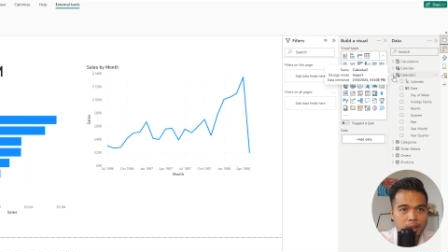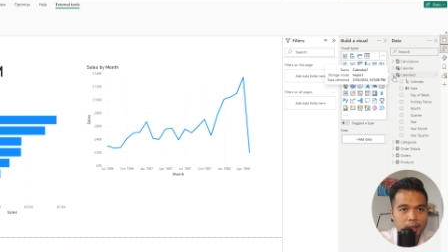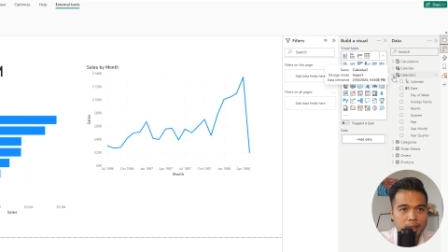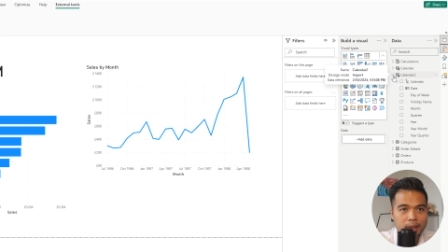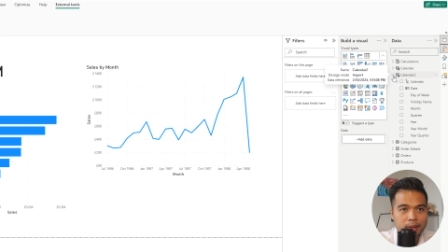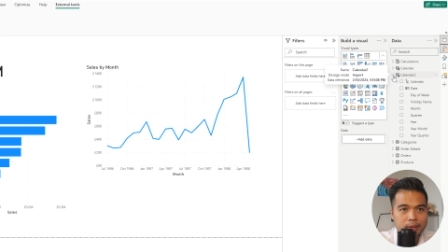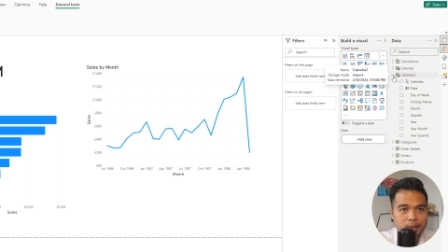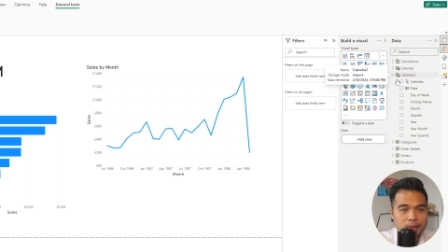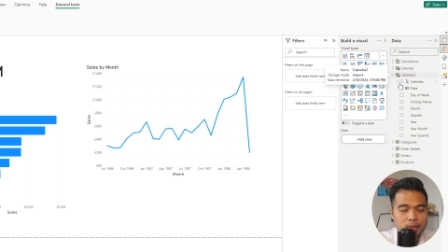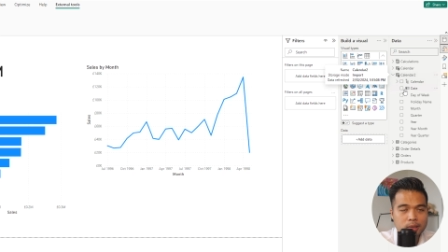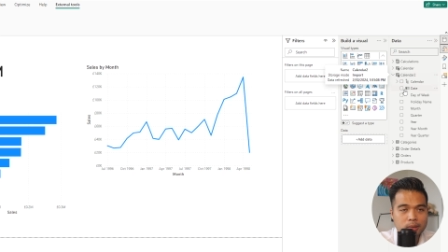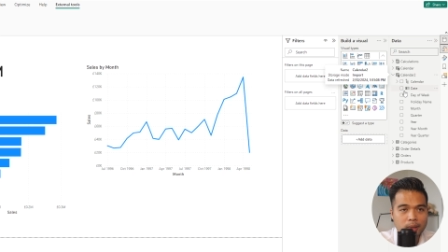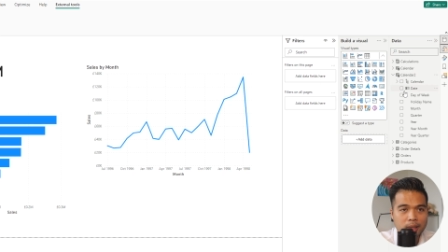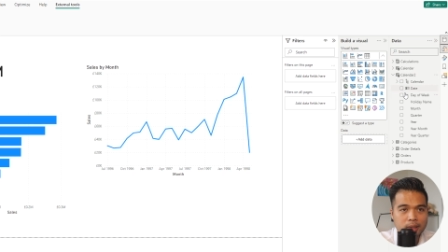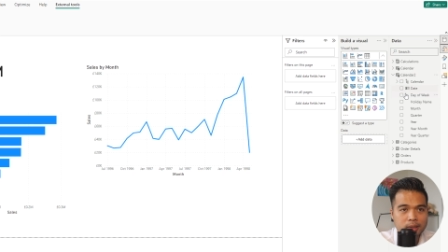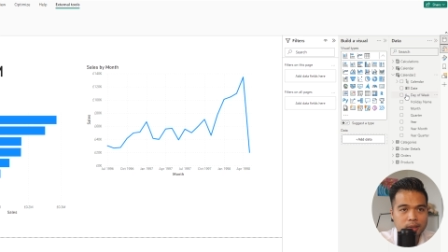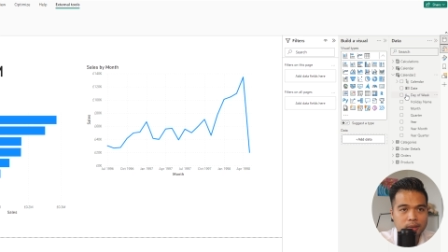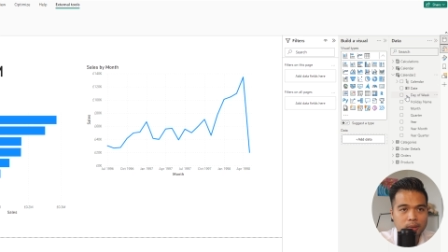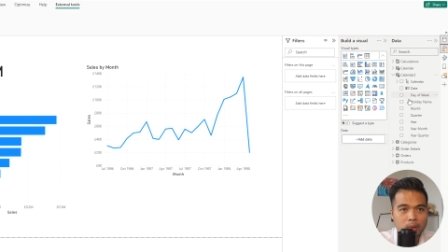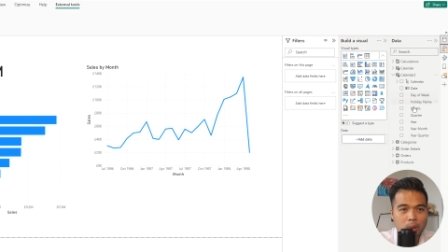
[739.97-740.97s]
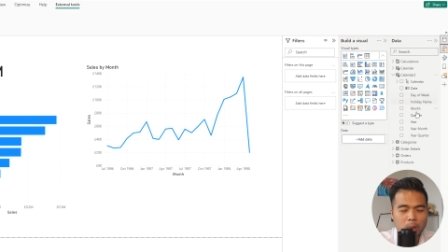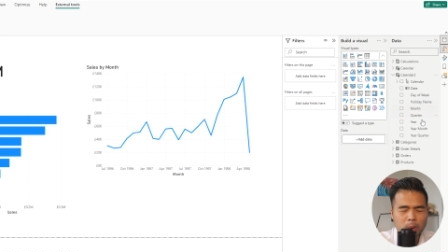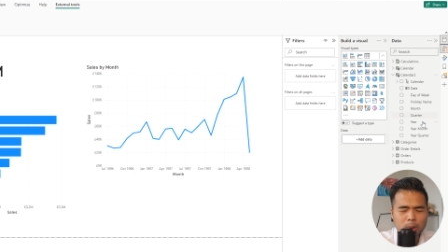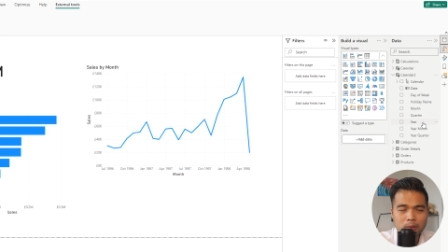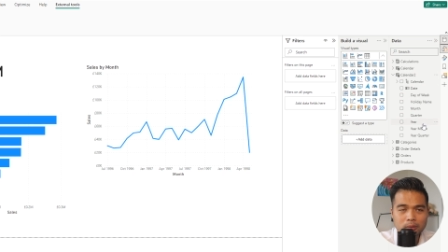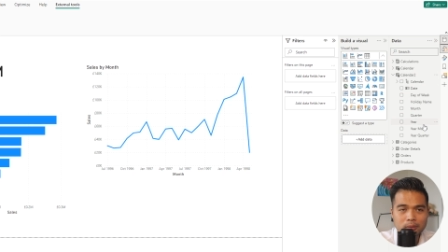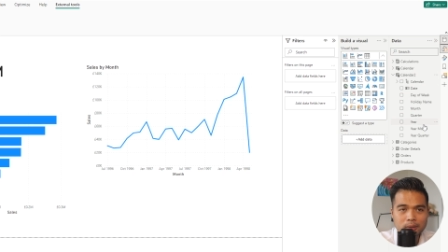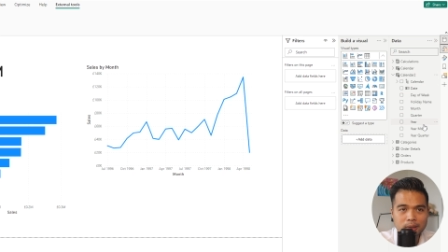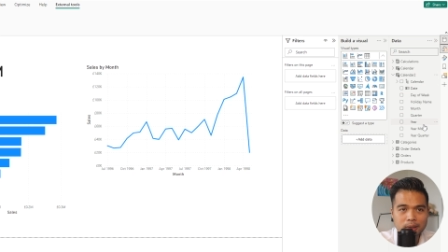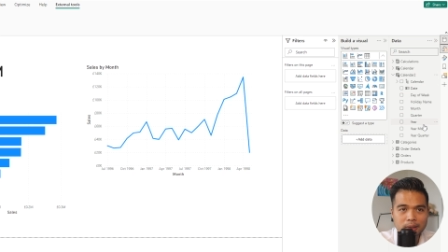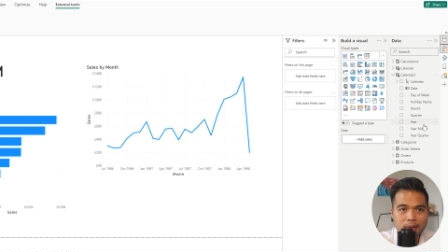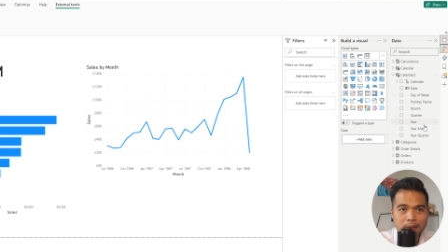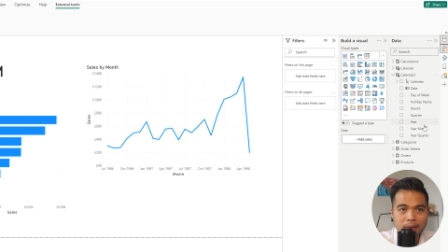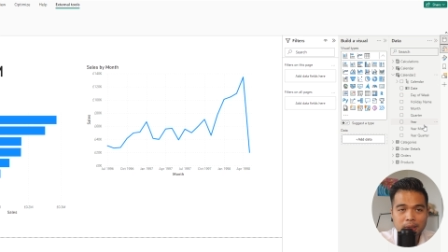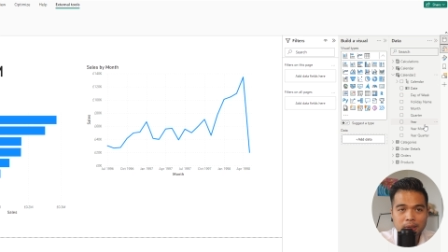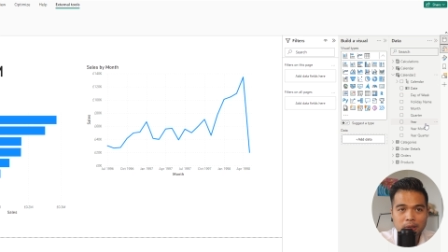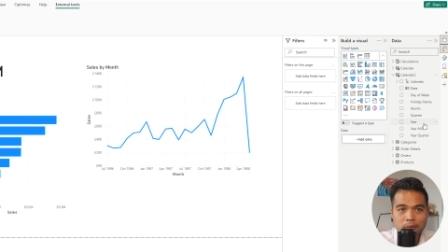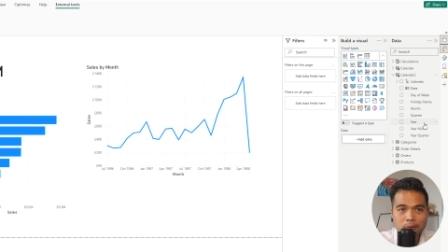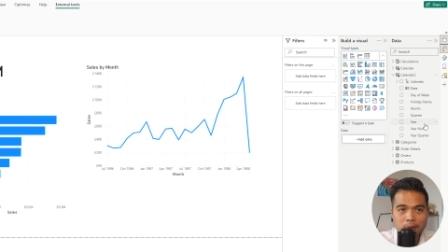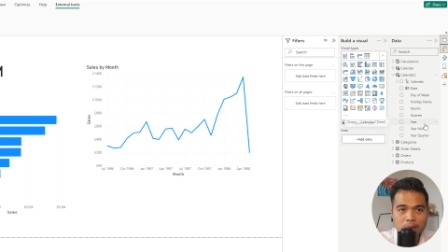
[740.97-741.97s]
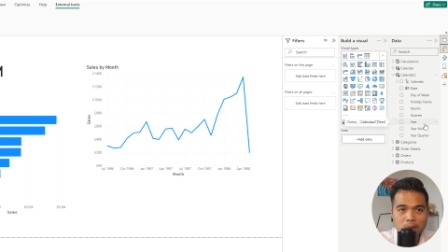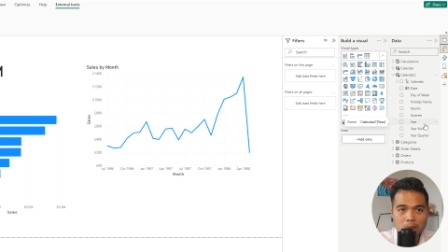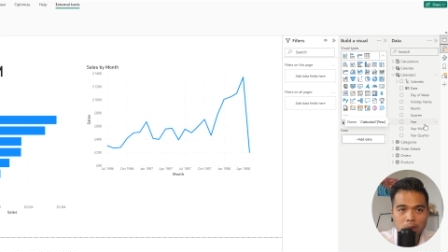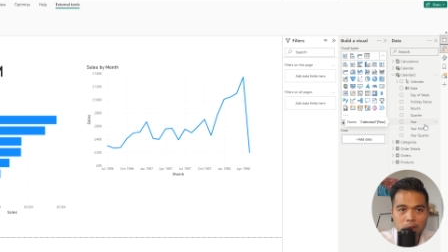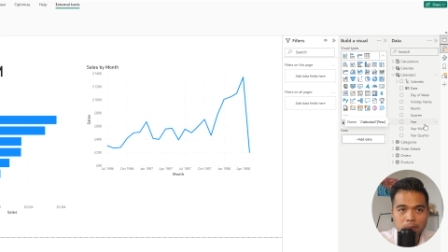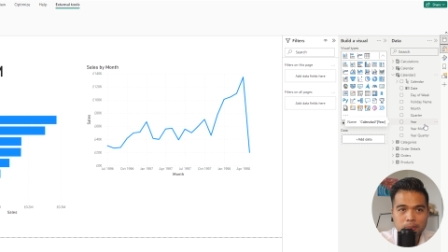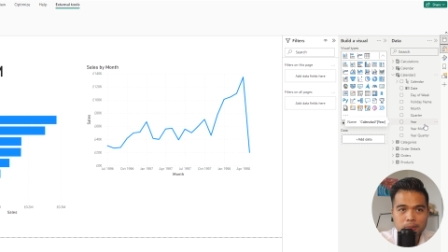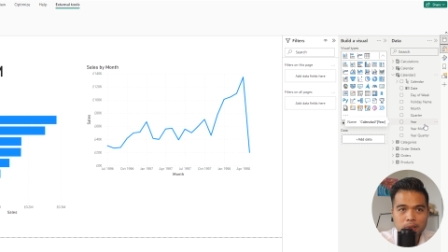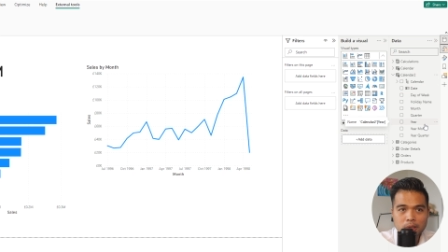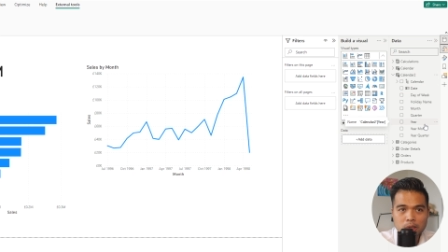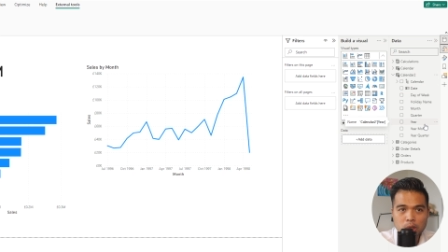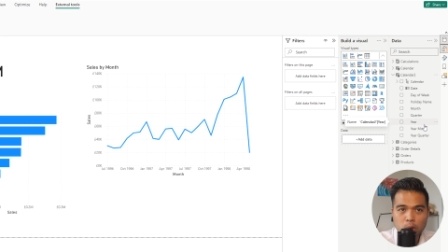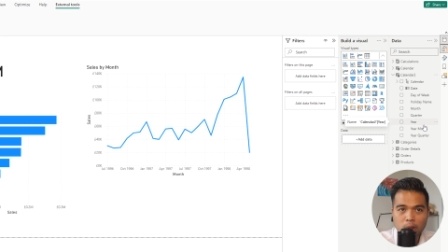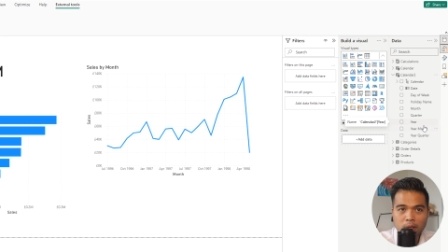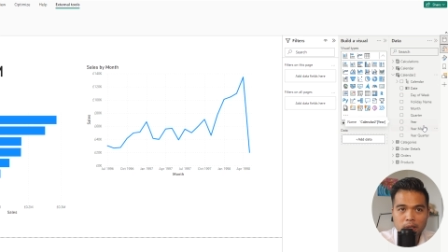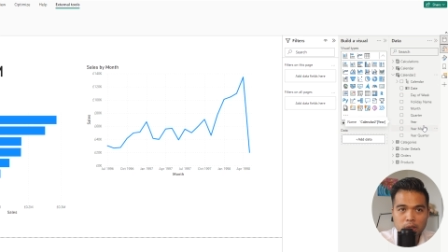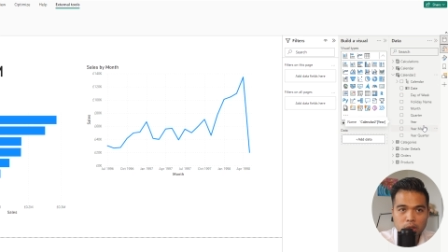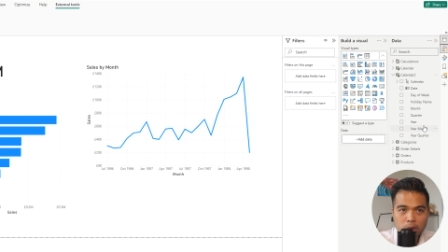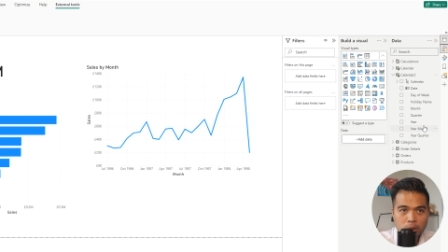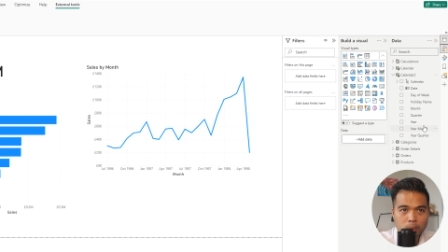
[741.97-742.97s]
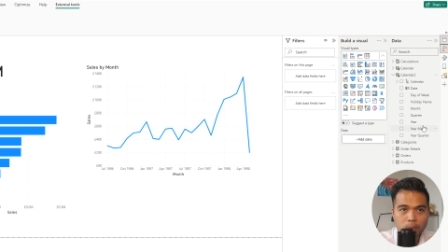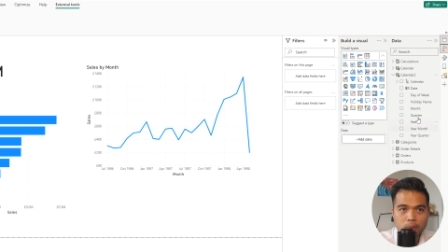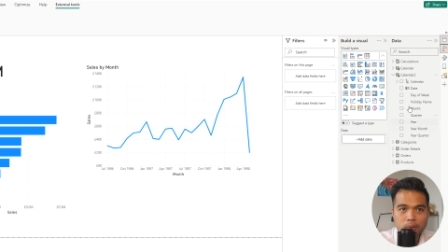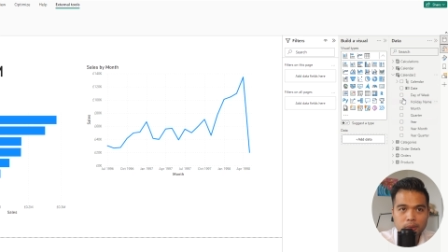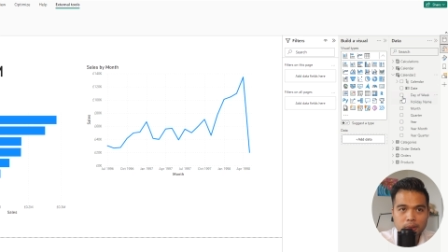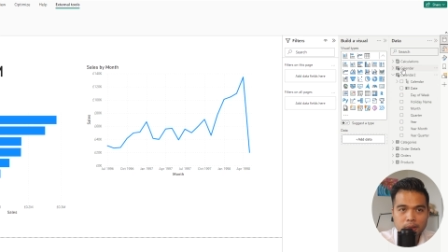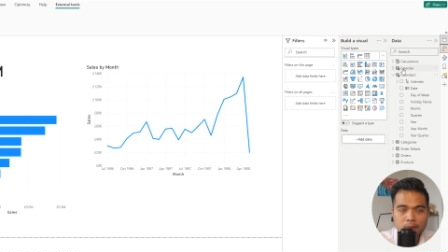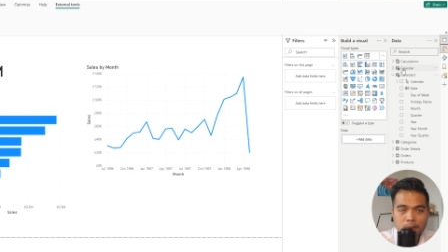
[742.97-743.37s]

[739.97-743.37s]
And it's created all of the different columns that you can use.